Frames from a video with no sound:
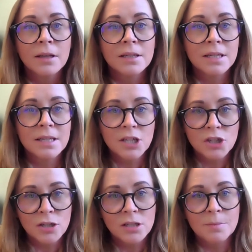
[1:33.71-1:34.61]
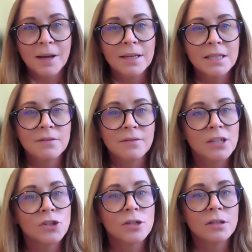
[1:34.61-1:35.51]
decisions about
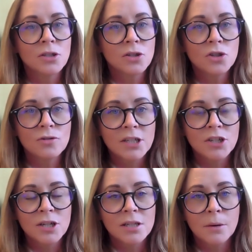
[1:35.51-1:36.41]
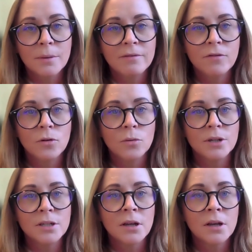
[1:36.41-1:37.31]
interventions and strategies going
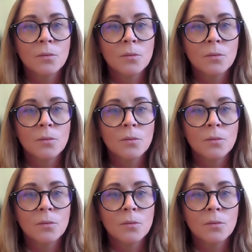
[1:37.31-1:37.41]
forward,